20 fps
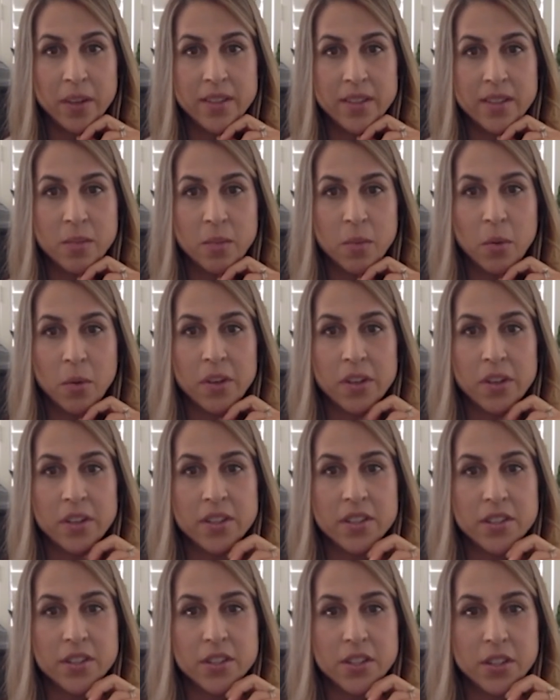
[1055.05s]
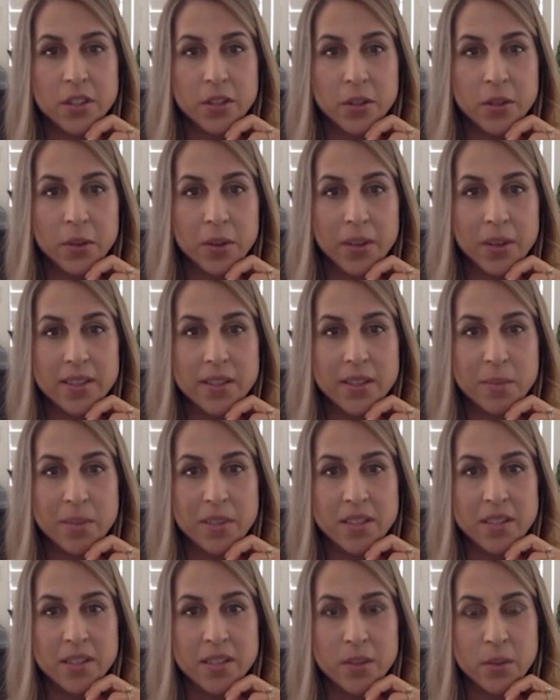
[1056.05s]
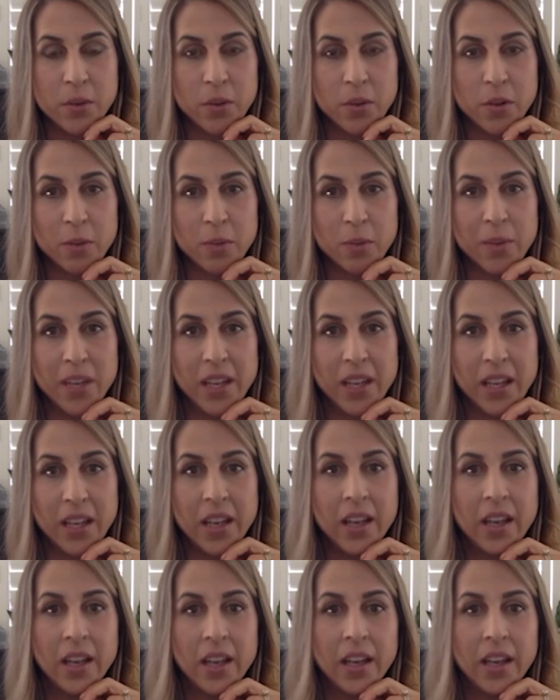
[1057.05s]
It's important to, as a business owner, be